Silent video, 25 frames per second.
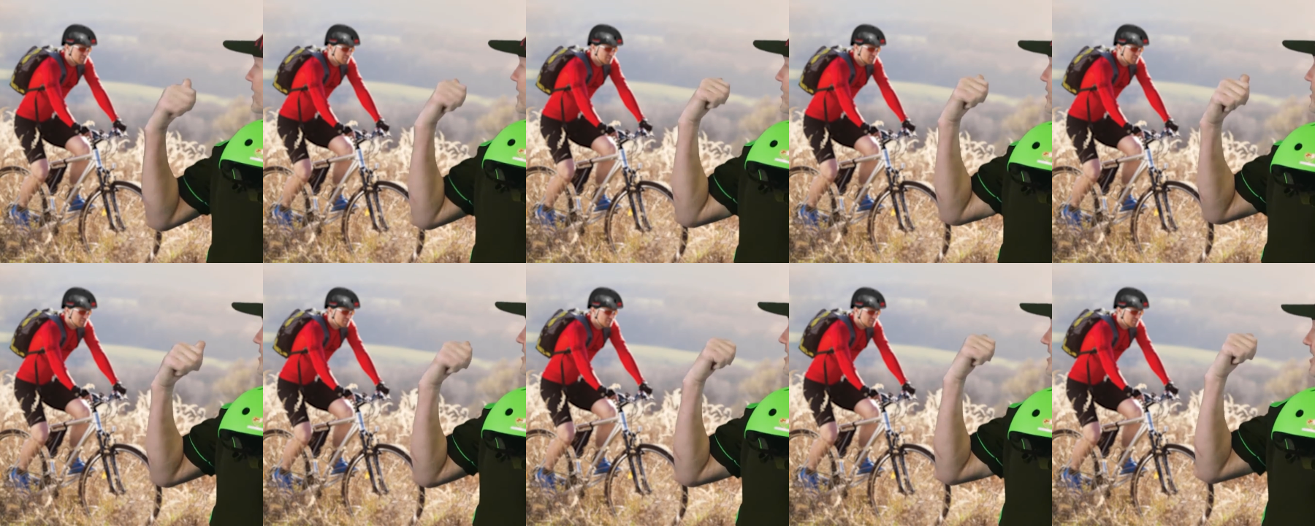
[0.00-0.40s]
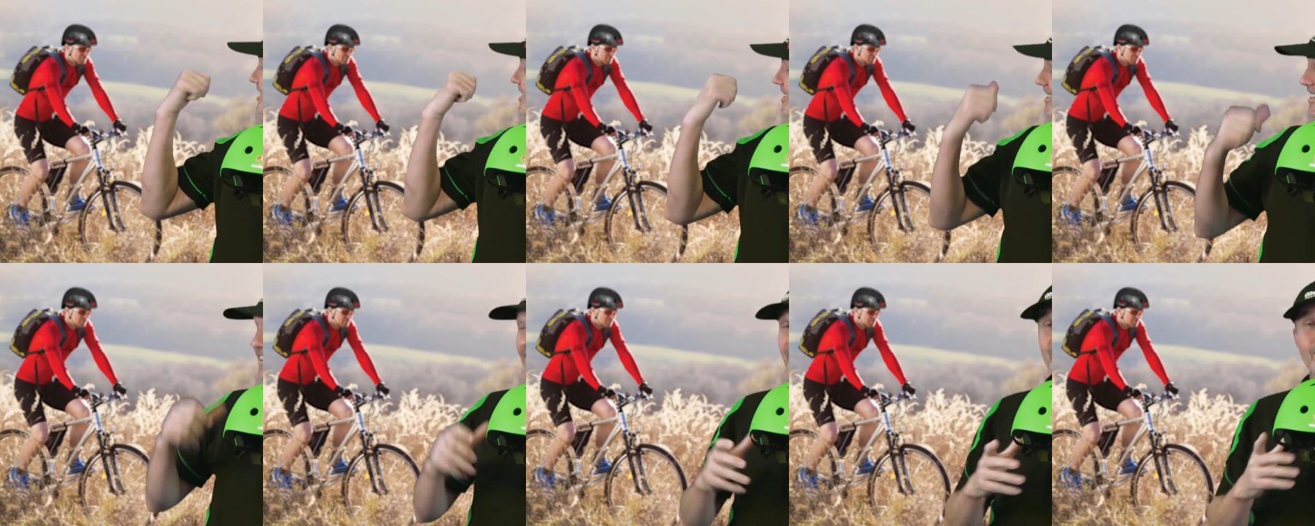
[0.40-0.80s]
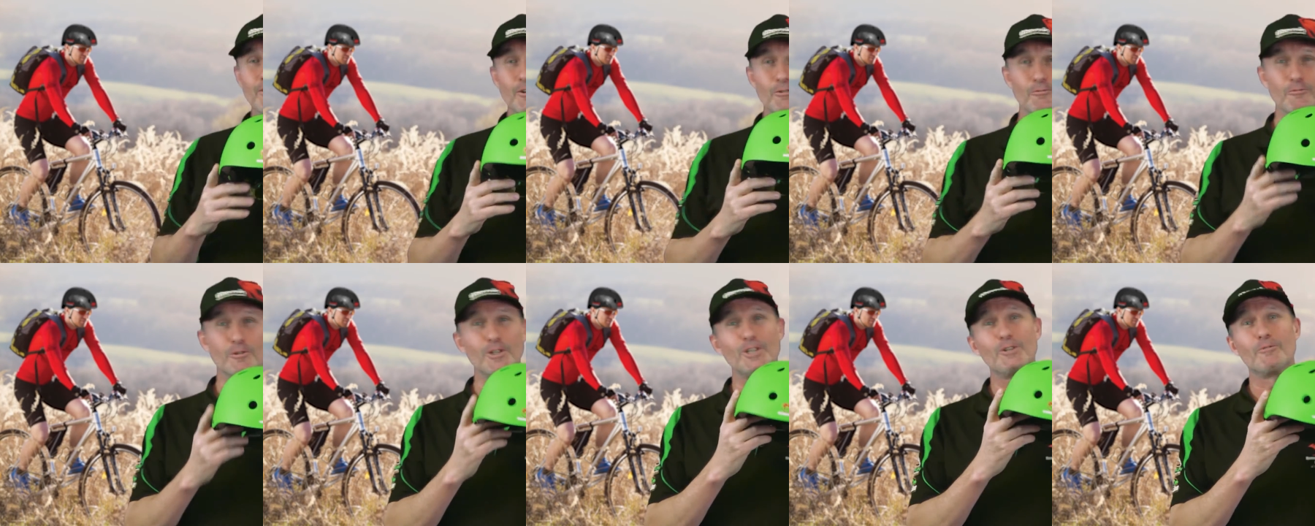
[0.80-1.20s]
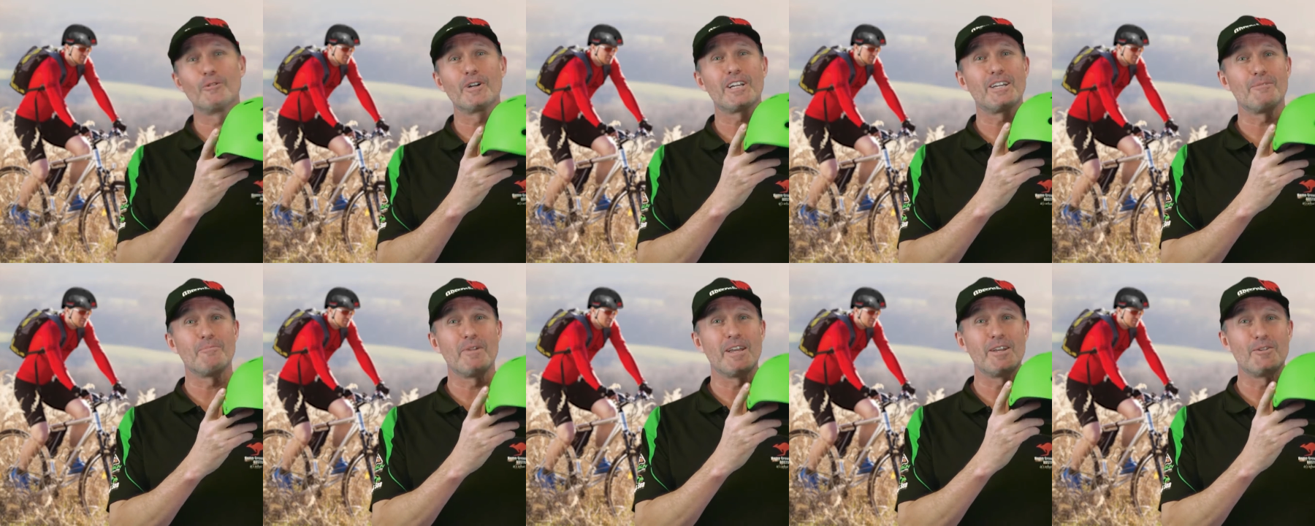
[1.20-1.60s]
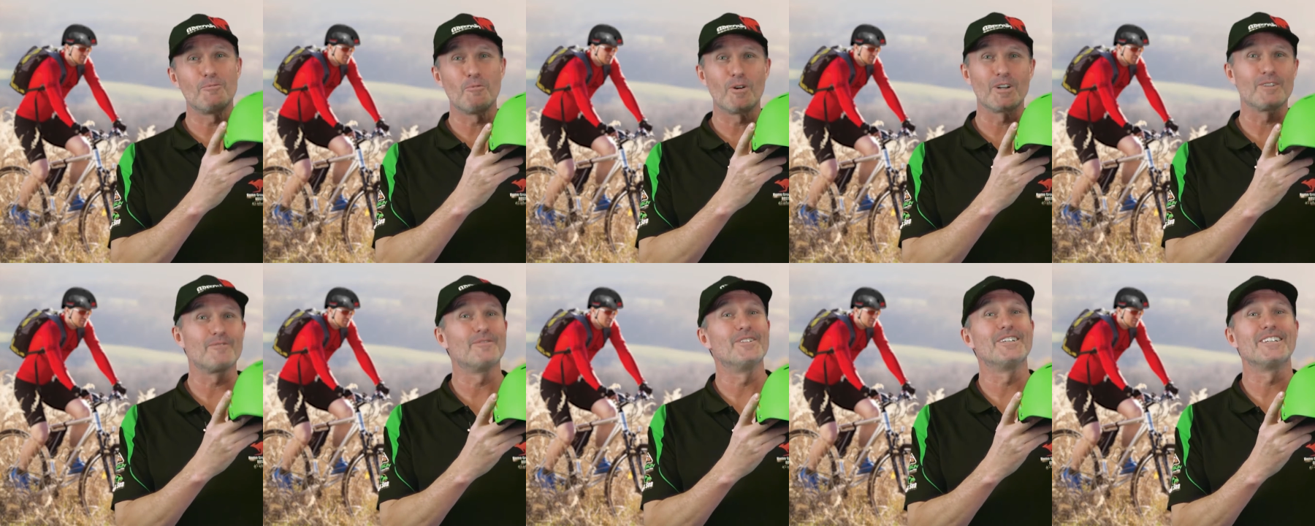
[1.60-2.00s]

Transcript: this, then I really recommend one of